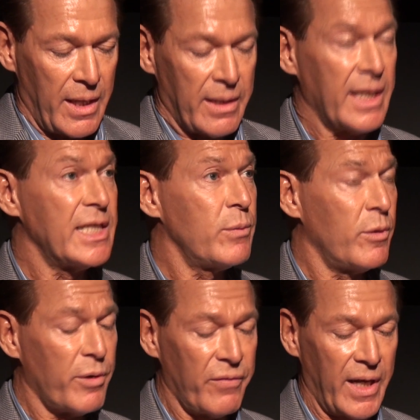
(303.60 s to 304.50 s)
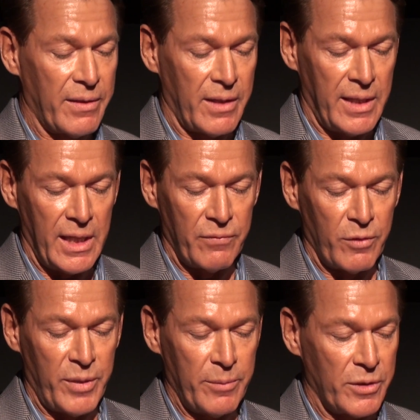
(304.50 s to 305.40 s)
This will prevent the need for
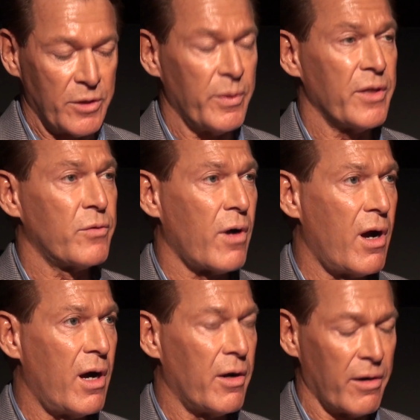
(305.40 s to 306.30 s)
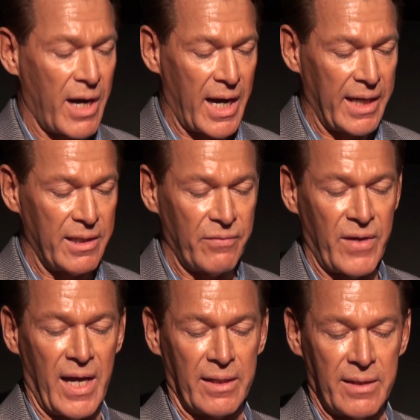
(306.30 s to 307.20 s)
people to withdraw or hide the
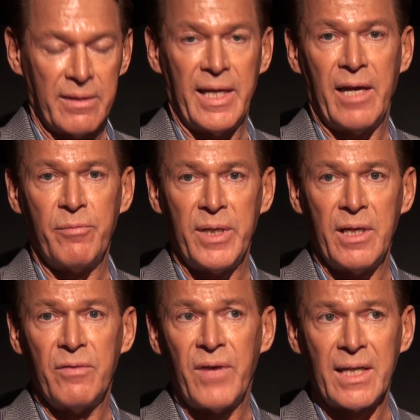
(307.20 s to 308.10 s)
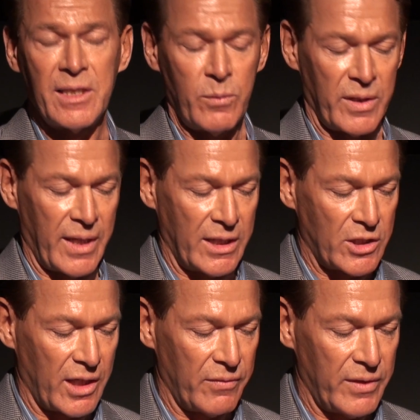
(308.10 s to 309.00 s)
fact that they have been infected with
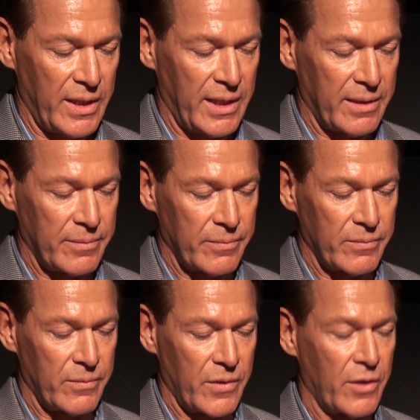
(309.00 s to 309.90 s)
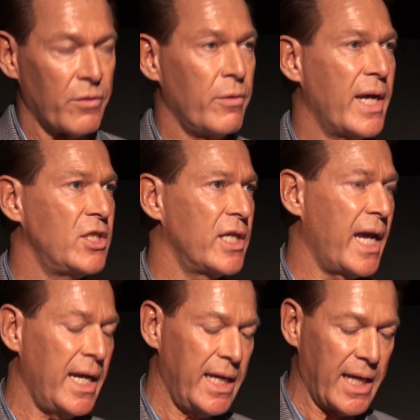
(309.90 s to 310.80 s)
HIV. Through
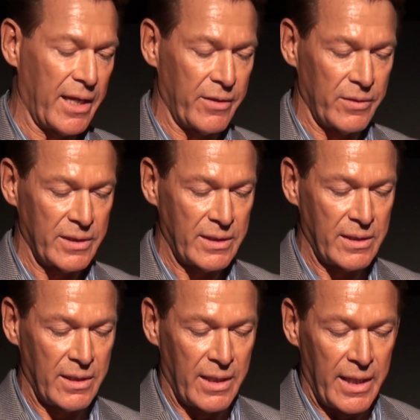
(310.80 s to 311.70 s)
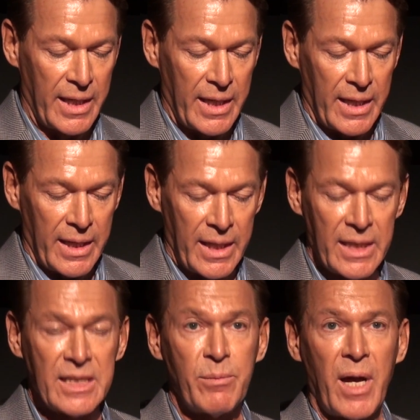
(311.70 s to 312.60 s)
educating others, it
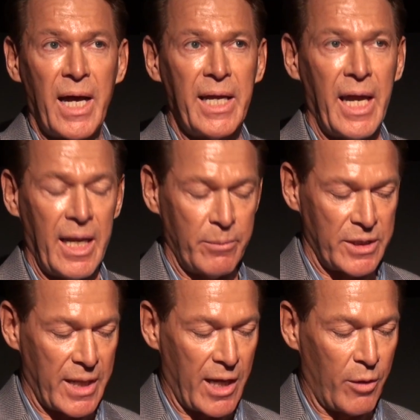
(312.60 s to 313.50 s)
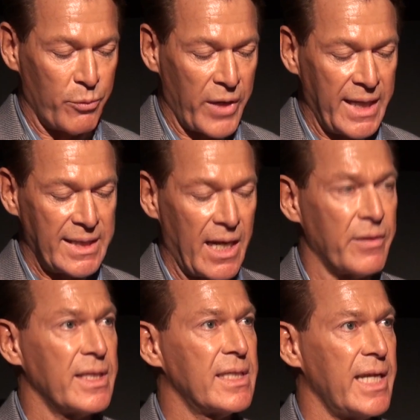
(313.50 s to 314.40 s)
is my aim to help break
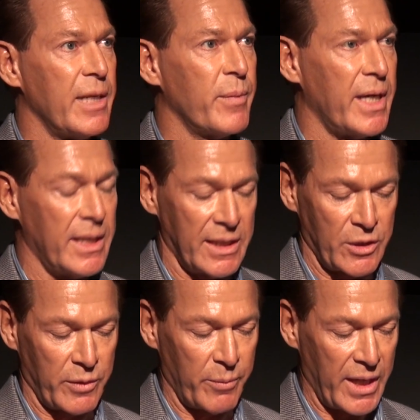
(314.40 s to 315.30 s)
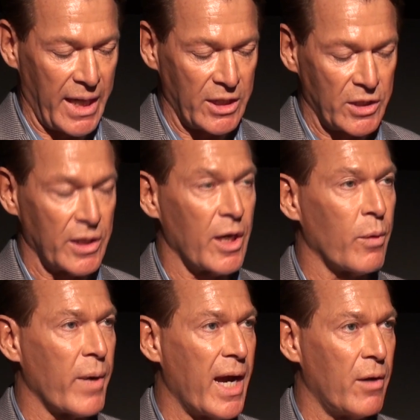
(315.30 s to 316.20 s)
down the stigma and discrimination
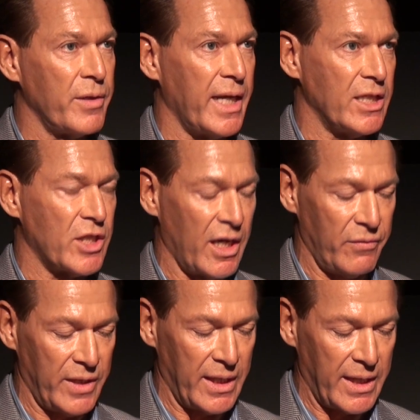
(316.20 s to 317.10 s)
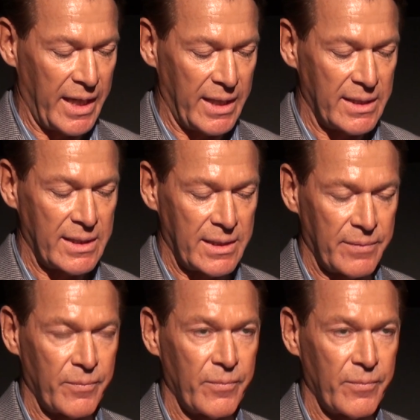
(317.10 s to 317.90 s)
around HIV and AIDS.